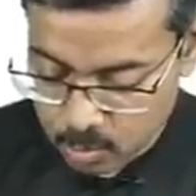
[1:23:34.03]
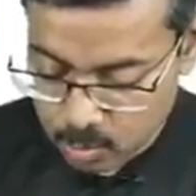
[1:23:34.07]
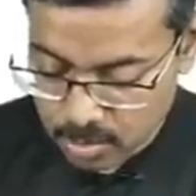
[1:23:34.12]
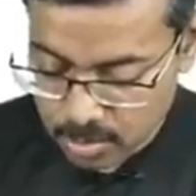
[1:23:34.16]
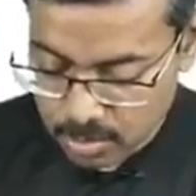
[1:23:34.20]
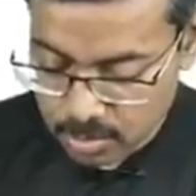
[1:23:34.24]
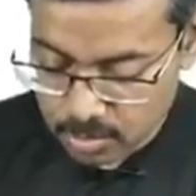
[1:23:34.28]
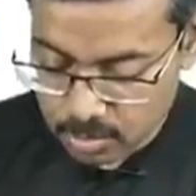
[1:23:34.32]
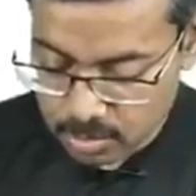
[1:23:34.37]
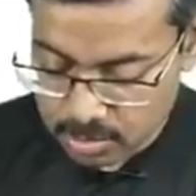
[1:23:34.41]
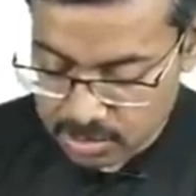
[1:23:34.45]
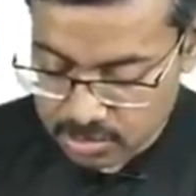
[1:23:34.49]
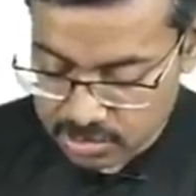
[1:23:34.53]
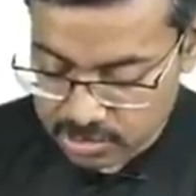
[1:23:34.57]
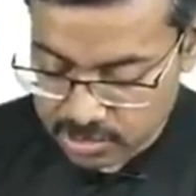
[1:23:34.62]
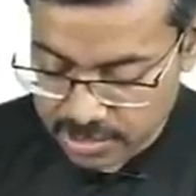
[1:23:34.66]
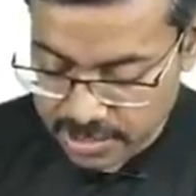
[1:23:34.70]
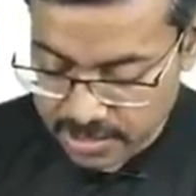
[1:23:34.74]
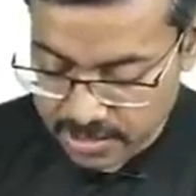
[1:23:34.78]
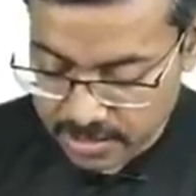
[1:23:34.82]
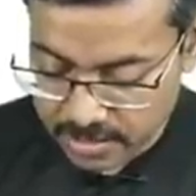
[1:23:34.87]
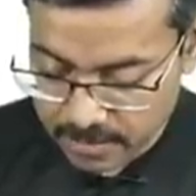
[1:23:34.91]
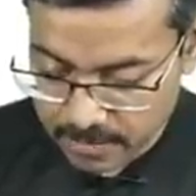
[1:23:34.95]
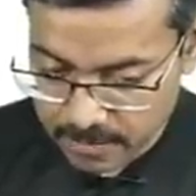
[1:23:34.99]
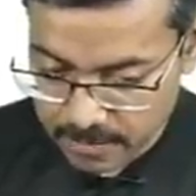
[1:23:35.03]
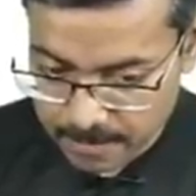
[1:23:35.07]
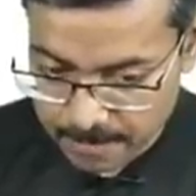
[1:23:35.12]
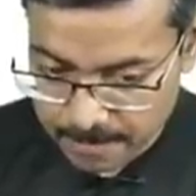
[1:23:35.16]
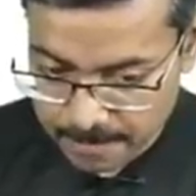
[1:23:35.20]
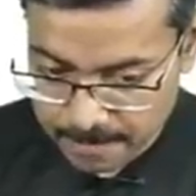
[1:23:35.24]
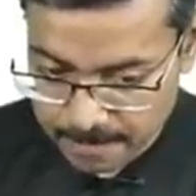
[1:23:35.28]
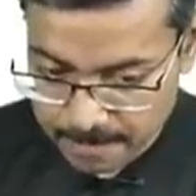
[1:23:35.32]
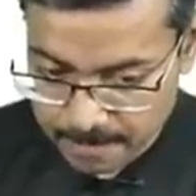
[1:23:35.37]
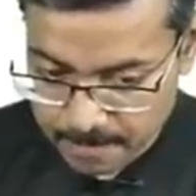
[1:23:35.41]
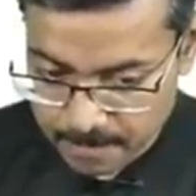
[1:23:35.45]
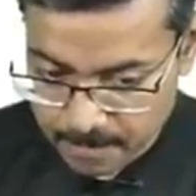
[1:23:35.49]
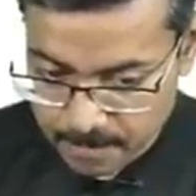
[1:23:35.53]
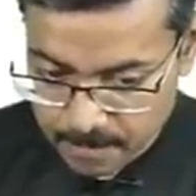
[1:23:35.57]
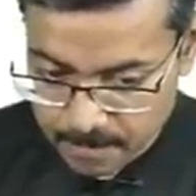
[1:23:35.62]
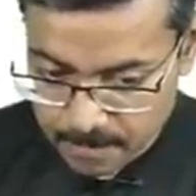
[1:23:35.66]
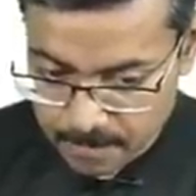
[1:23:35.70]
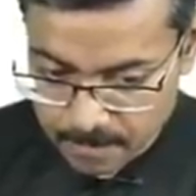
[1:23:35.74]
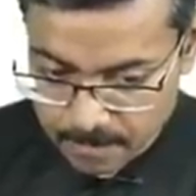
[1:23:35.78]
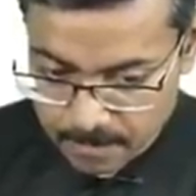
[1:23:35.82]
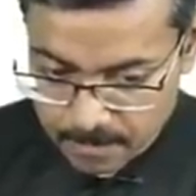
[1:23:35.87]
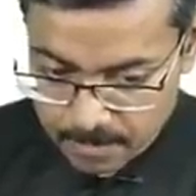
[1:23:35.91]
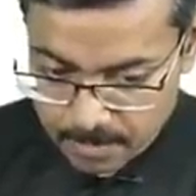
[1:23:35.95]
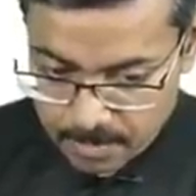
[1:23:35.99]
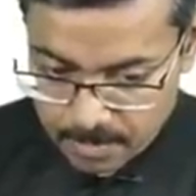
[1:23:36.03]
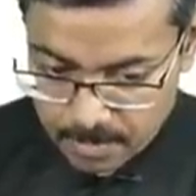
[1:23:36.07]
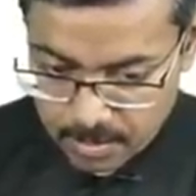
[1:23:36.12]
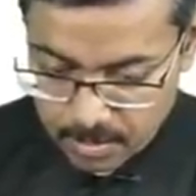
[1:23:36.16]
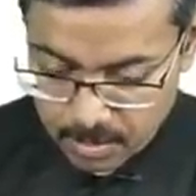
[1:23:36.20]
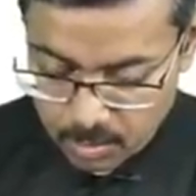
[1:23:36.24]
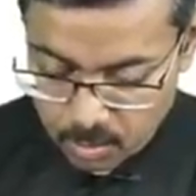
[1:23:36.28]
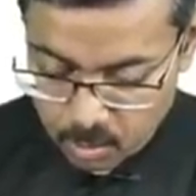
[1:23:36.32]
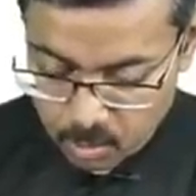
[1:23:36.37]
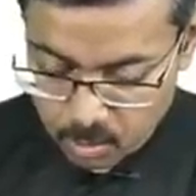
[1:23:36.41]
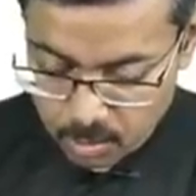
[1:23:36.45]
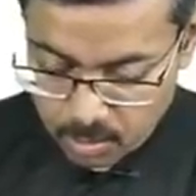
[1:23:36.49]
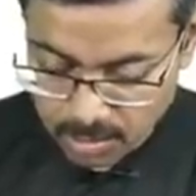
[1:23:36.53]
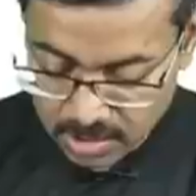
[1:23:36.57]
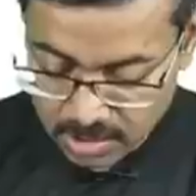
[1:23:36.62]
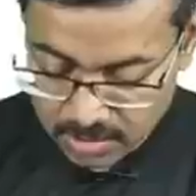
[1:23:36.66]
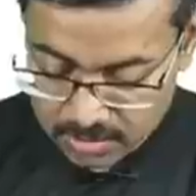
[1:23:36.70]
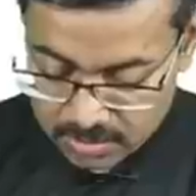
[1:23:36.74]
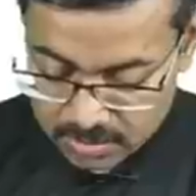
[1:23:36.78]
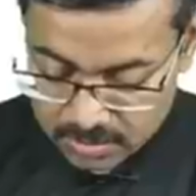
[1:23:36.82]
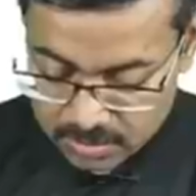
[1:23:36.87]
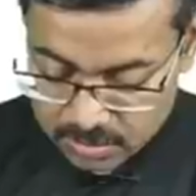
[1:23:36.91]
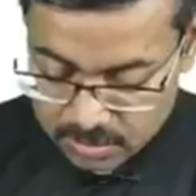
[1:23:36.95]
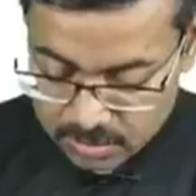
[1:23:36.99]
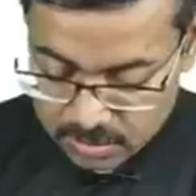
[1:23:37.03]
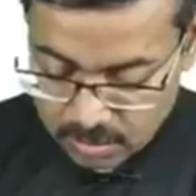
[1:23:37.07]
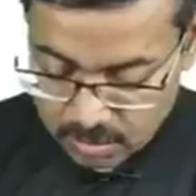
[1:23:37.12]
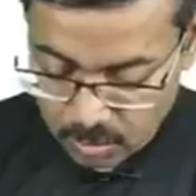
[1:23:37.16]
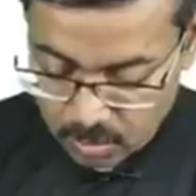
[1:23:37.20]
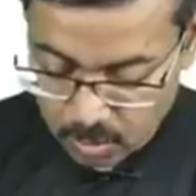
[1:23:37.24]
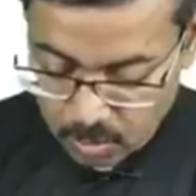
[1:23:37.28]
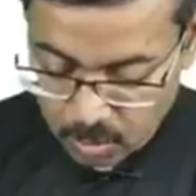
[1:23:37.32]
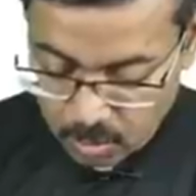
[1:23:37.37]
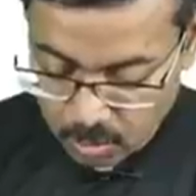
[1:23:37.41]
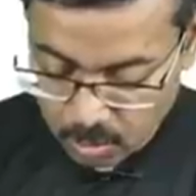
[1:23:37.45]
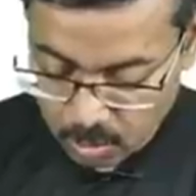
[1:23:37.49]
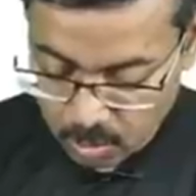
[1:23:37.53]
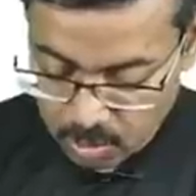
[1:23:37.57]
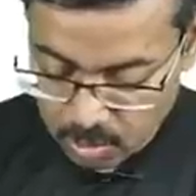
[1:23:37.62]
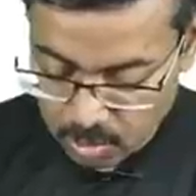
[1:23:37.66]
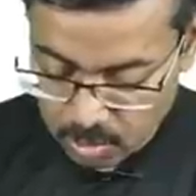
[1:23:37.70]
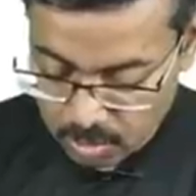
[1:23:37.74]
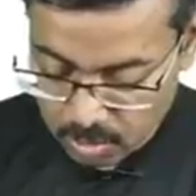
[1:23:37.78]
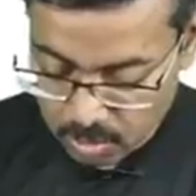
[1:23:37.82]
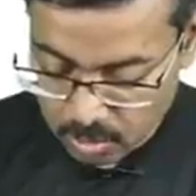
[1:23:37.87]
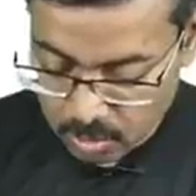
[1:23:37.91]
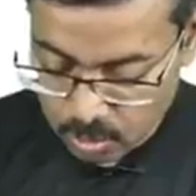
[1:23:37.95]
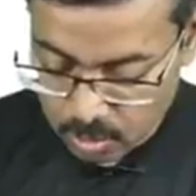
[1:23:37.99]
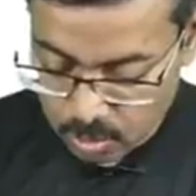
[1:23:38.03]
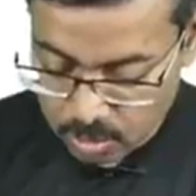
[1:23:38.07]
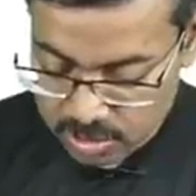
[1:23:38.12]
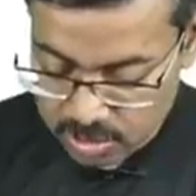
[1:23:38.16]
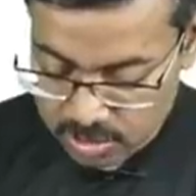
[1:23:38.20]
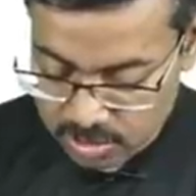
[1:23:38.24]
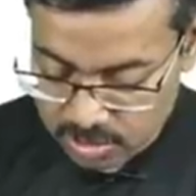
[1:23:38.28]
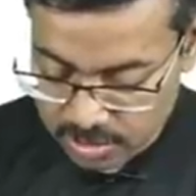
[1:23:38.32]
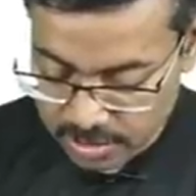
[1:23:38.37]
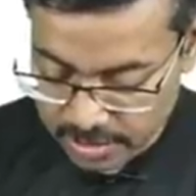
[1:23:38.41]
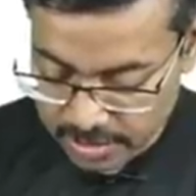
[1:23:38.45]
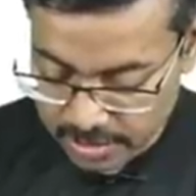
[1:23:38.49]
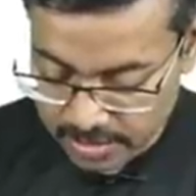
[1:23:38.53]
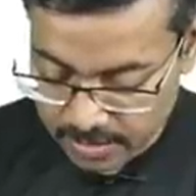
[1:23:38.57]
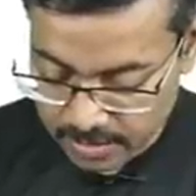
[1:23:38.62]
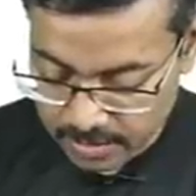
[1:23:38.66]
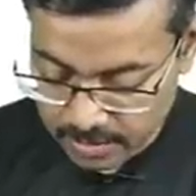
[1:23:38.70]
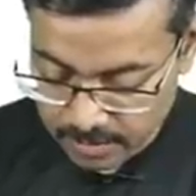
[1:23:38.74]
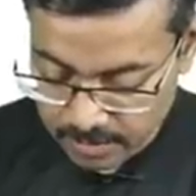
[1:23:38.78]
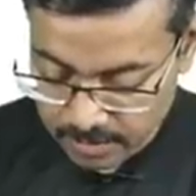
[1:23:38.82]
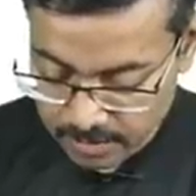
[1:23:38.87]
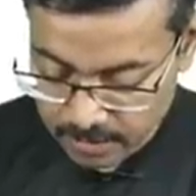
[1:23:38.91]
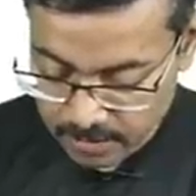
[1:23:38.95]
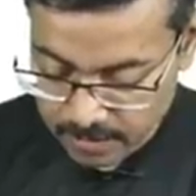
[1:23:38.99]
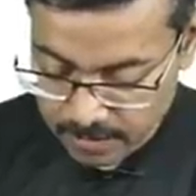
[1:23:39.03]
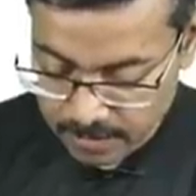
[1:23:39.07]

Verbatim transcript: to a good strain, to a slow good strain.